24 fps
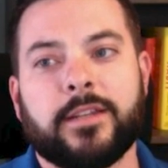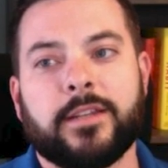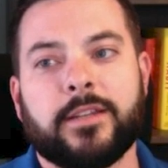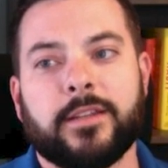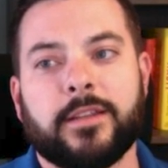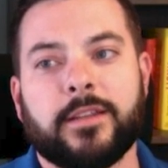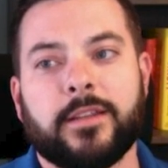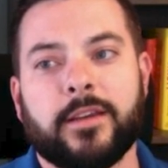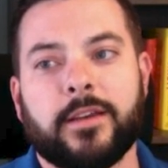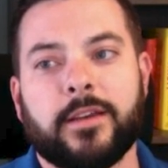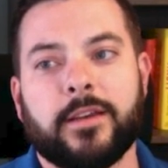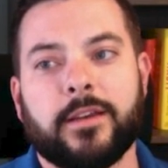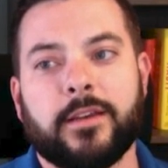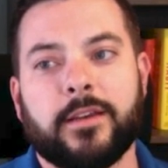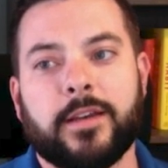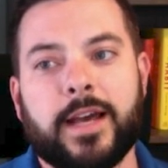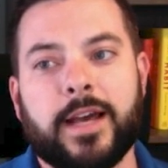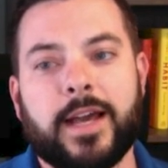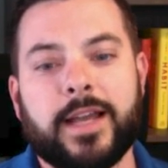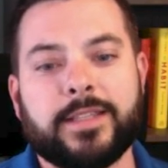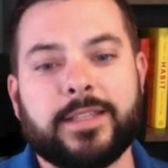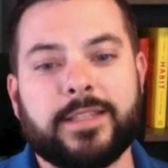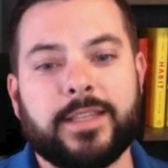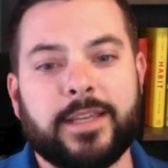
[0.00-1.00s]
to the
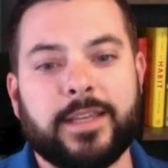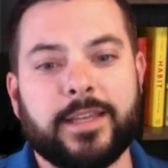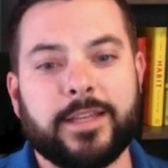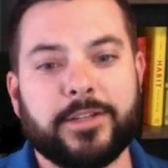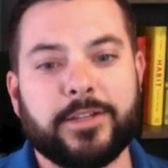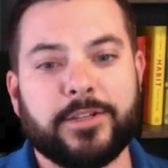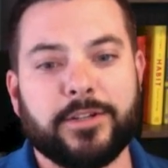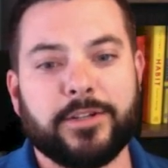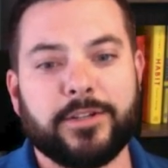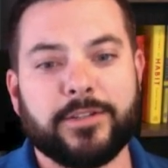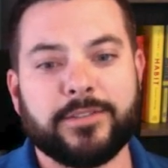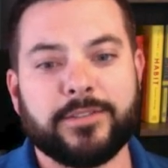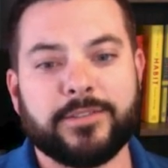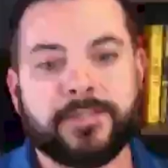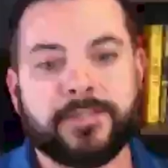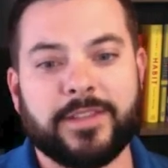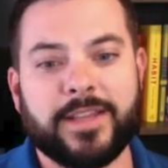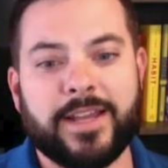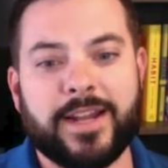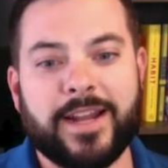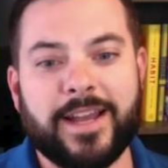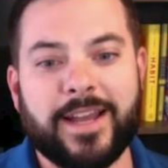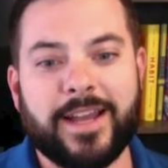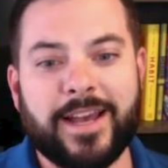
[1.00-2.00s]
IT interns
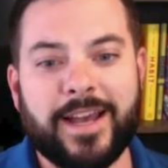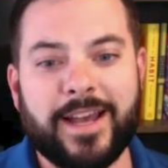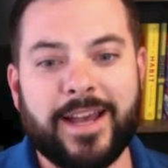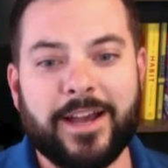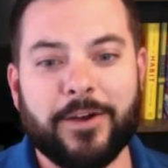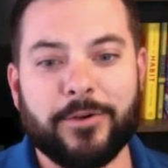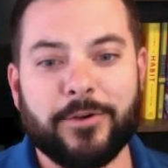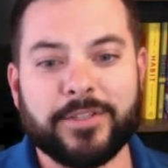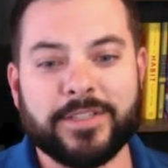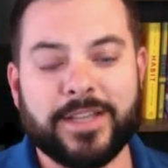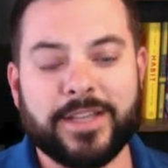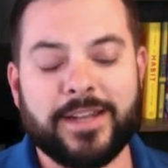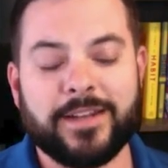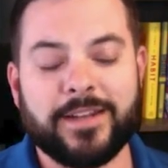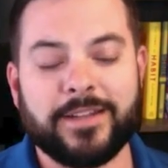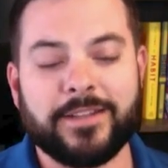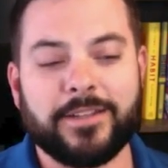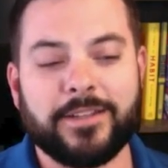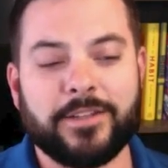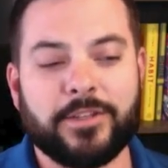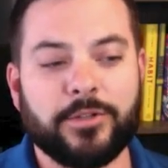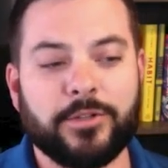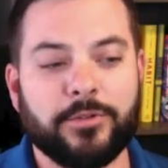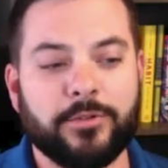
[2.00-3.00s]
that I always ended
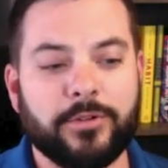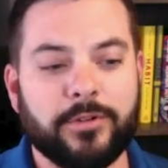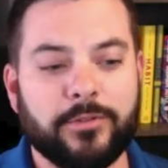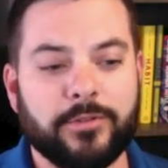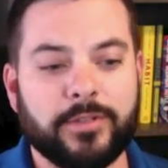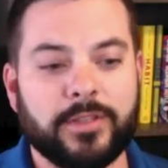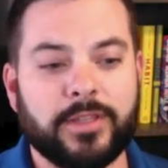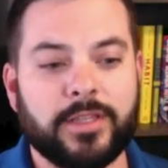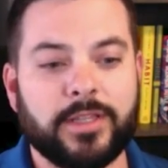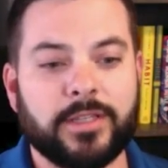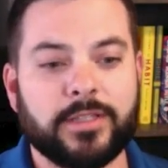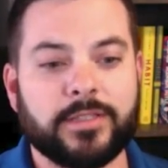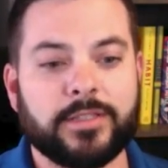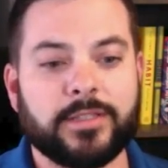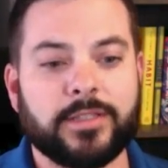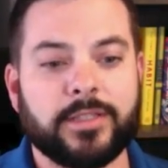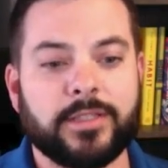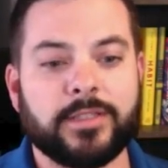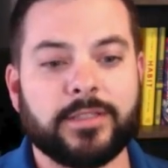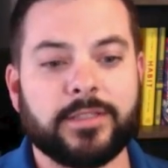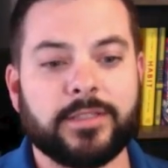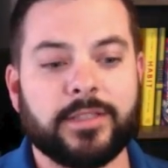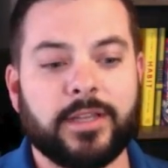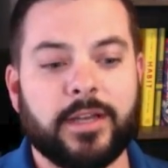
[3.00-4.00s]
the tour with this
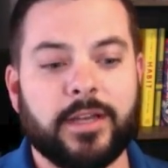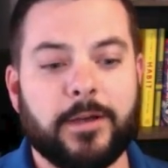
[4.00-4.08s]
is,